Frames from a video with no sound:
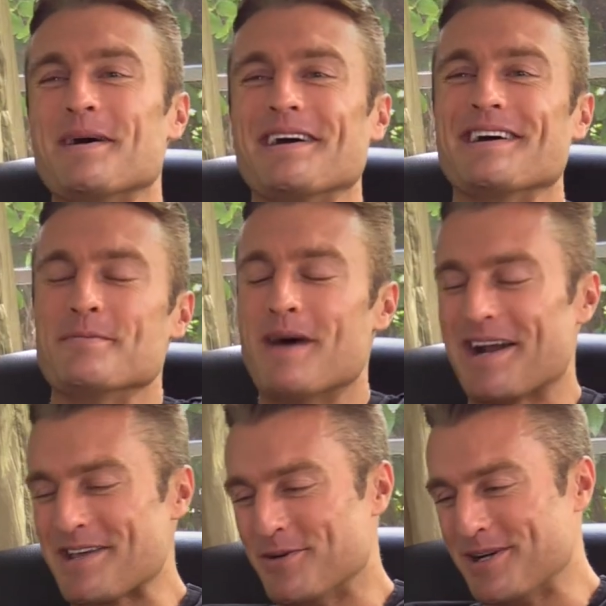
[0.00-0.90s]
my uh,
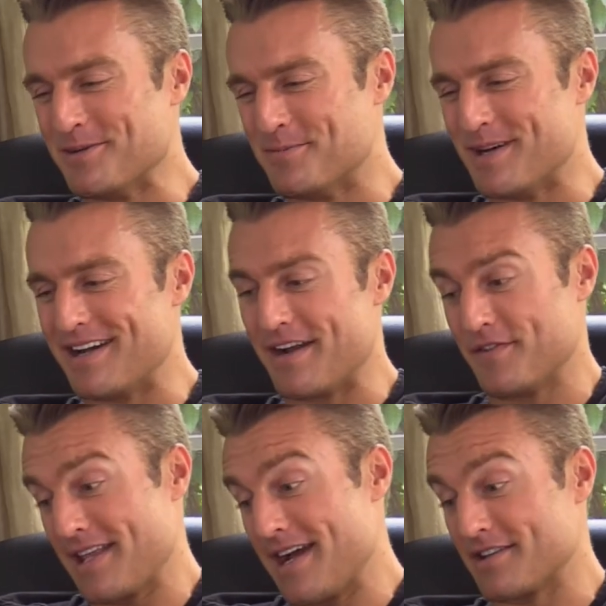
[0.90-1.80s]
body oil, but
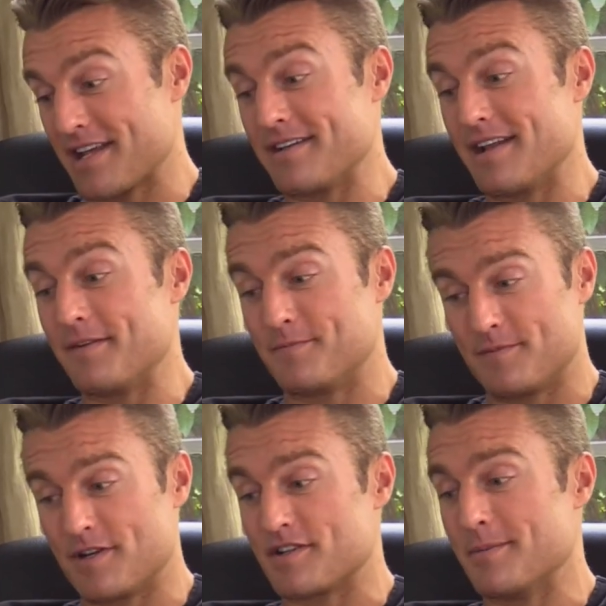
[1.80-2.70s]
everything else, I, I,
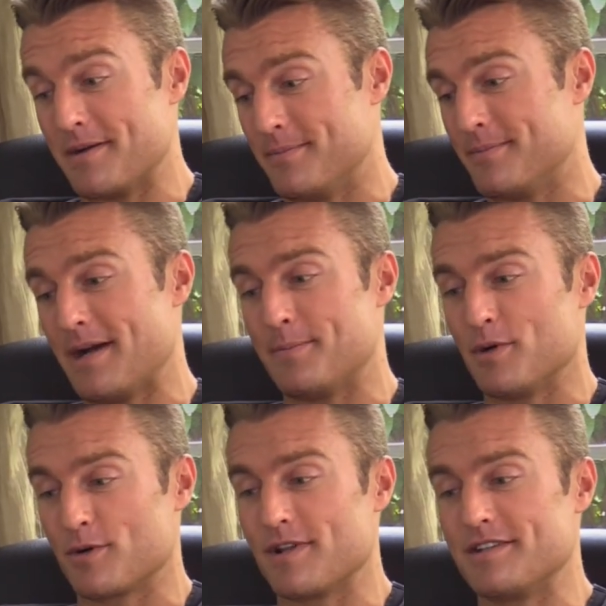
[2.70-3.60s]
seriously my my
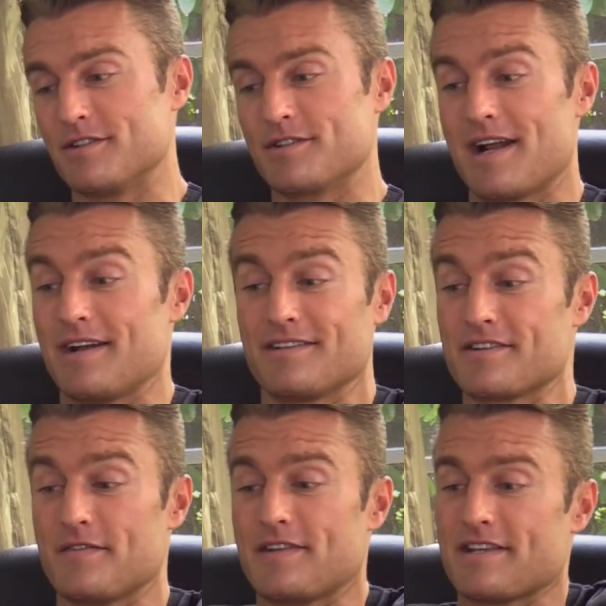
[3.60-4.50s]
pro cleanser's not
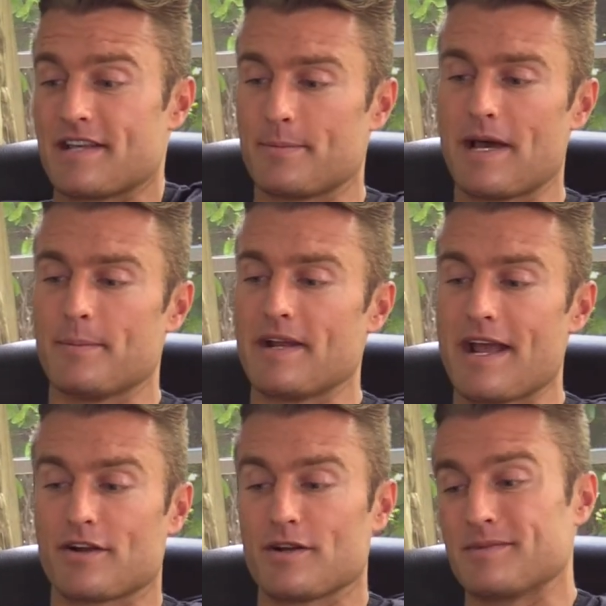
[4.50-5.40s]
doesn't even taste that bad. My
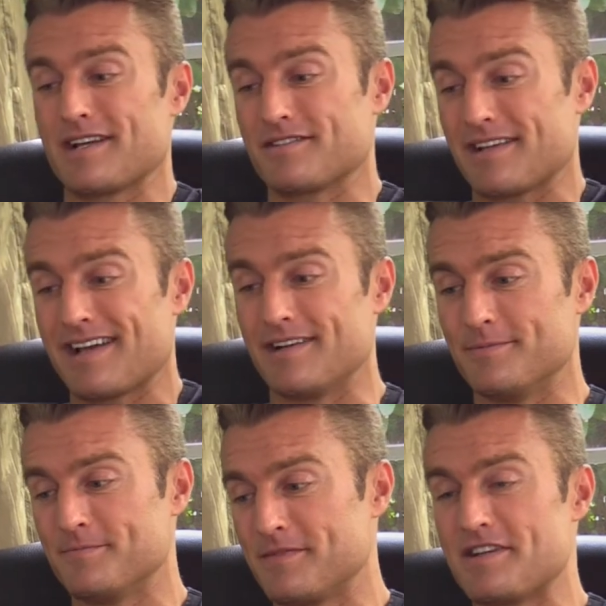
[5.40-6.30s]
night cream's actually kind
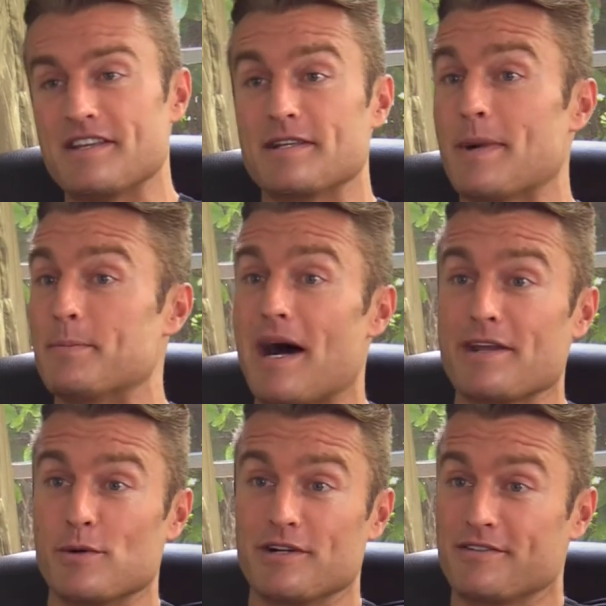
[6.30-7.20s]
of decent. My
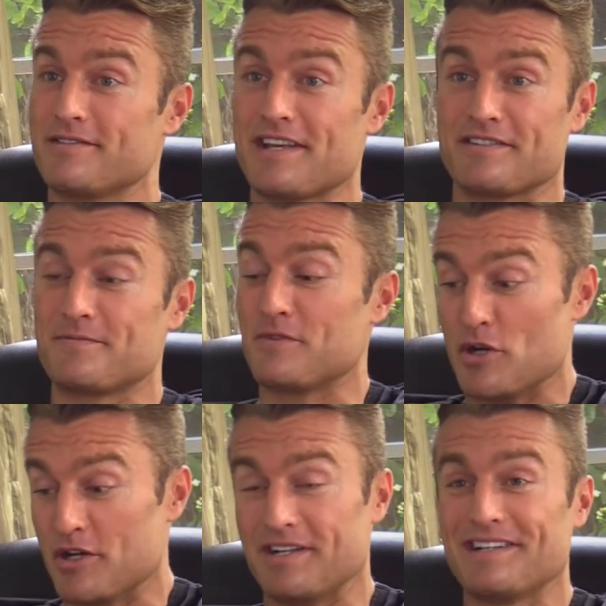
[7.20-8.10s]
body oil tastes
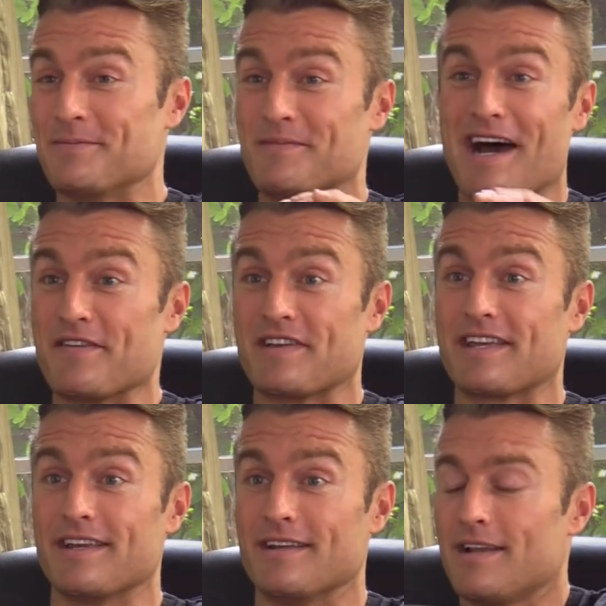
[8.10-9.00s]
good. I'm not even
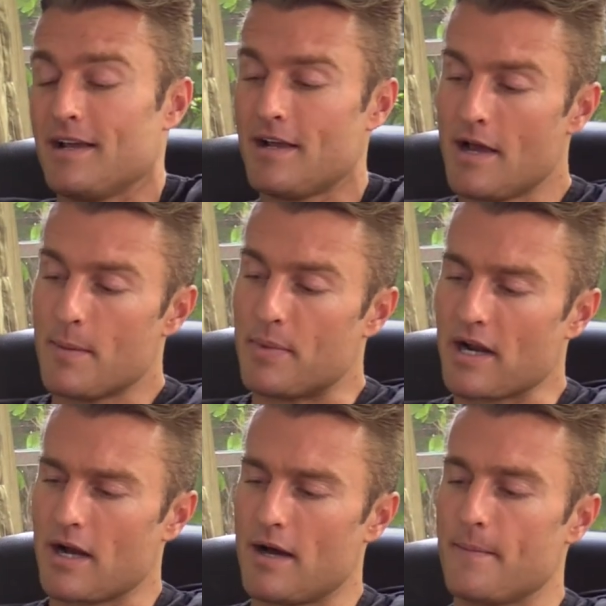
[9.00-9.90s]
kidding.
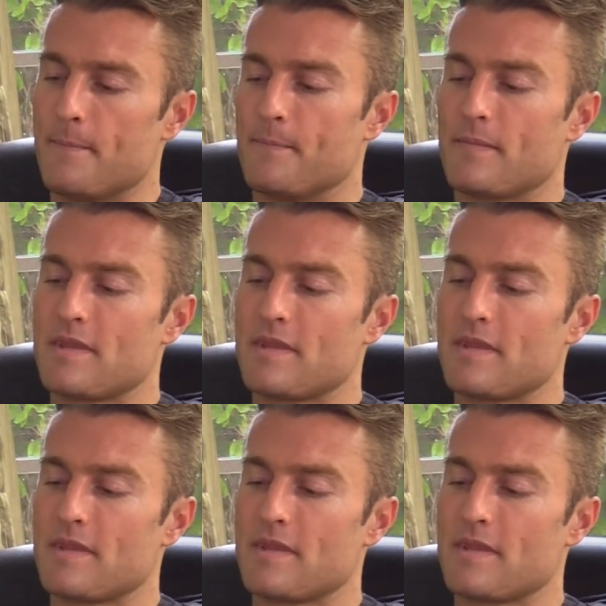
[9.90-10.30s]
But um,